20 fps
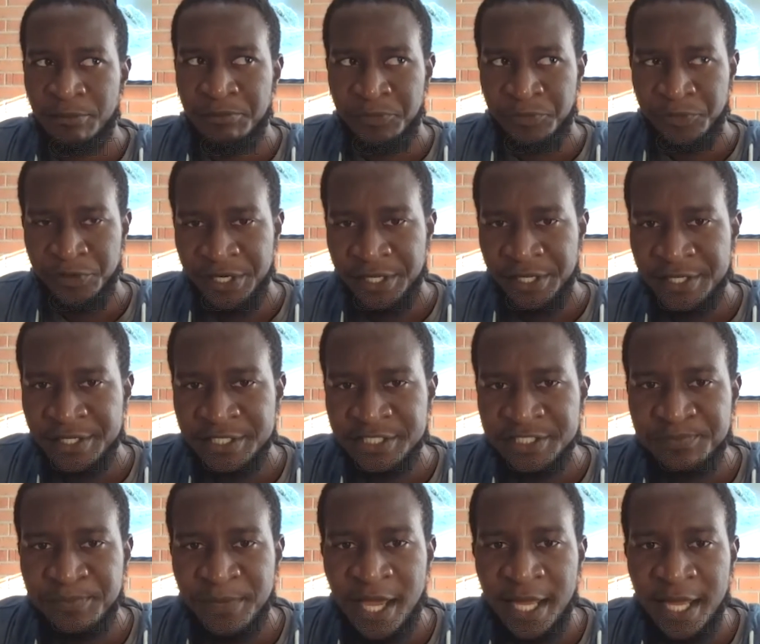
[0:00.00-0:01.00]

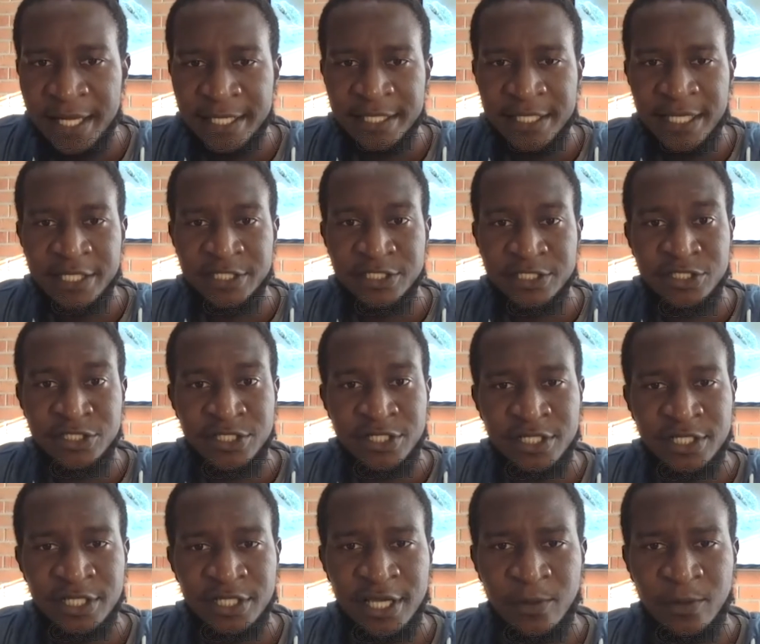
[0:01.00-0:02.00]
readers back in
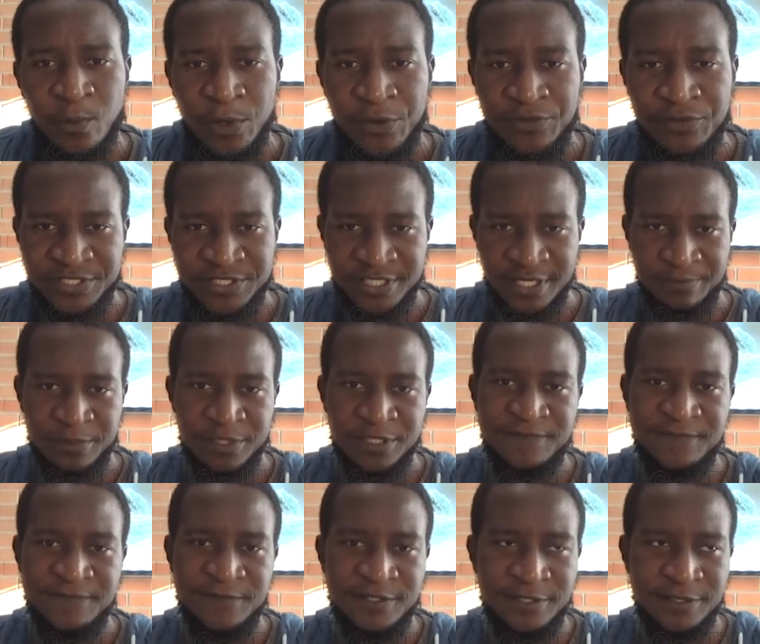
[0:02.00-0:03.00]
Nigeria like were
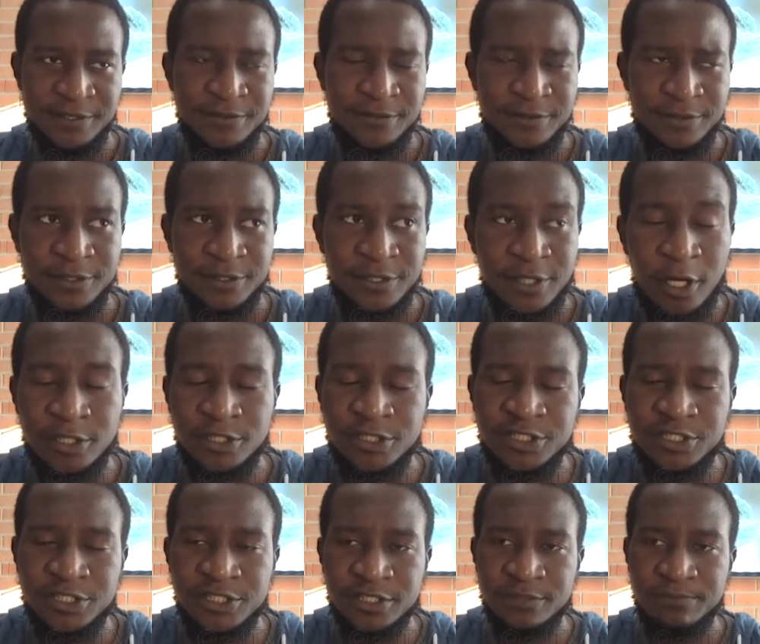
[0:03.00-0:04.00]
receptive to not
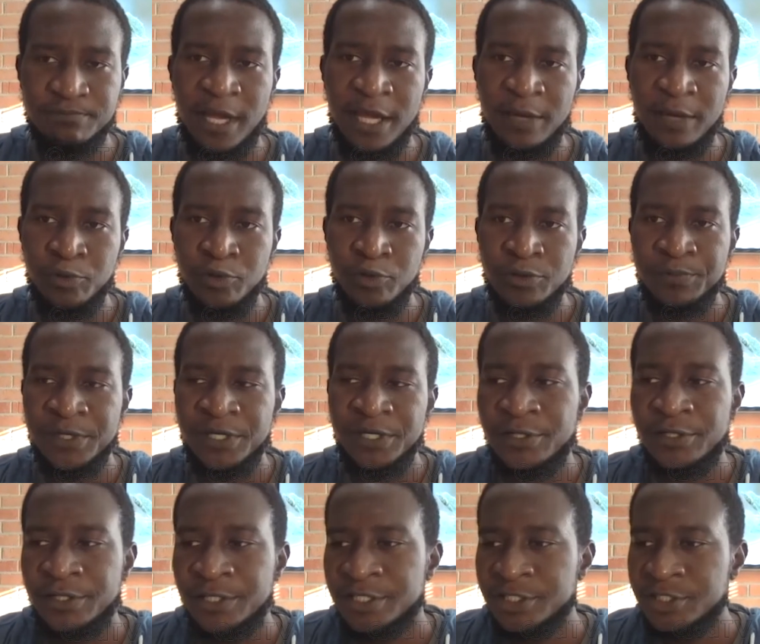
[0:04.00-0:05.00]
just my book being
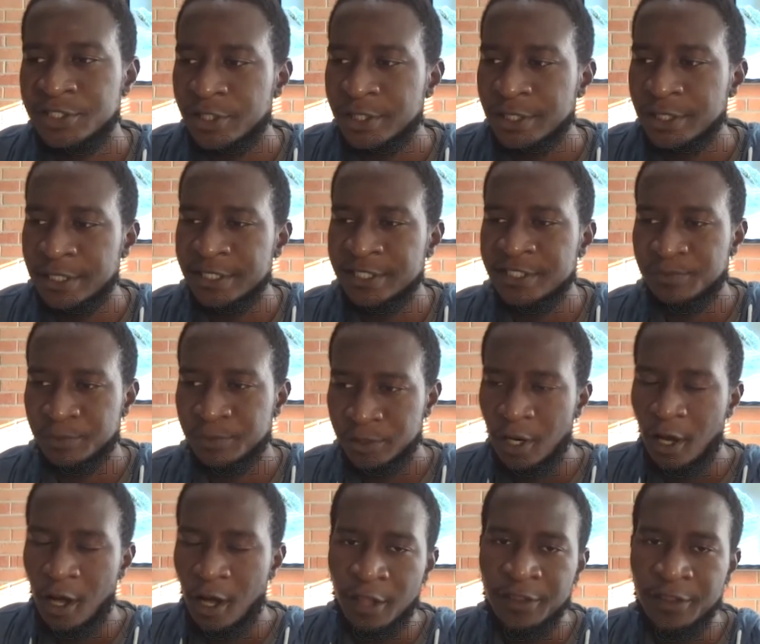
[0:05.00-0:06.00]
on the shortlist, but
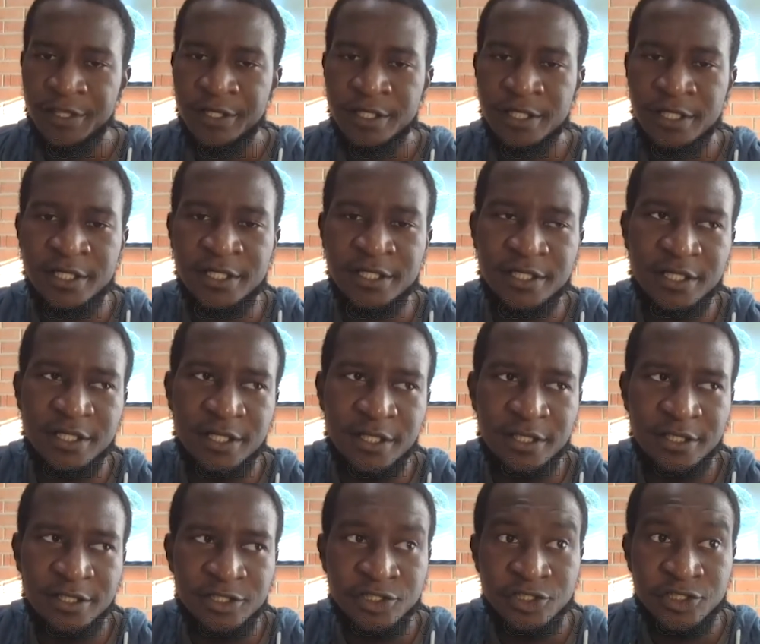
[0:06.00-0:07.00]
other
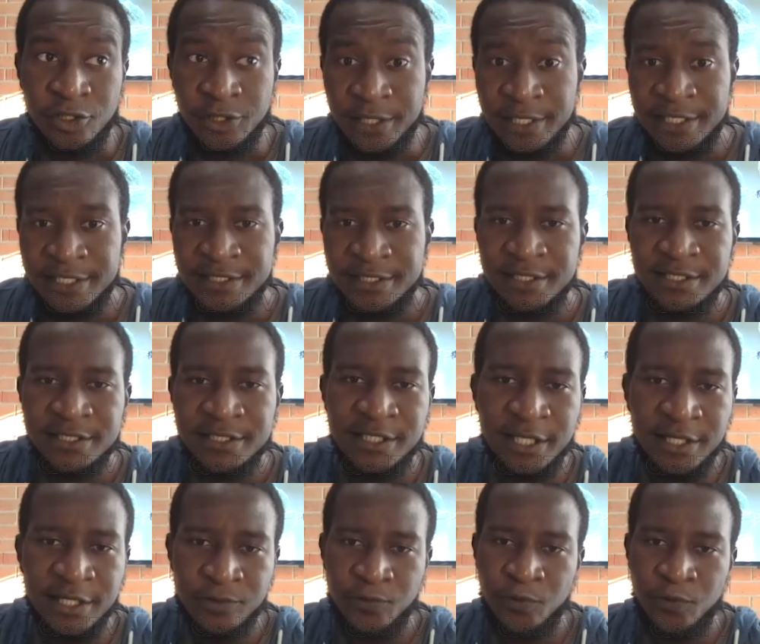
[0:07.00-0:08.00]
shortlisters
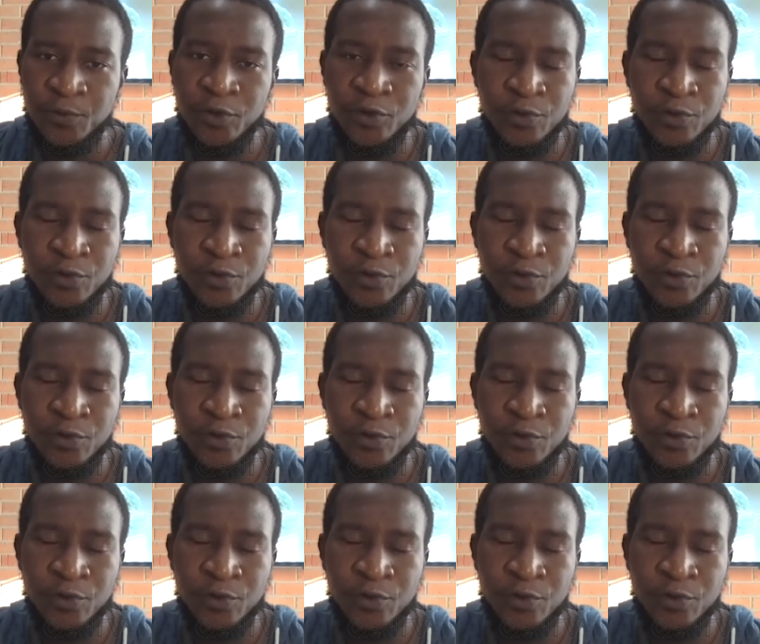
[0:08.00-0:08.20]
like Romeo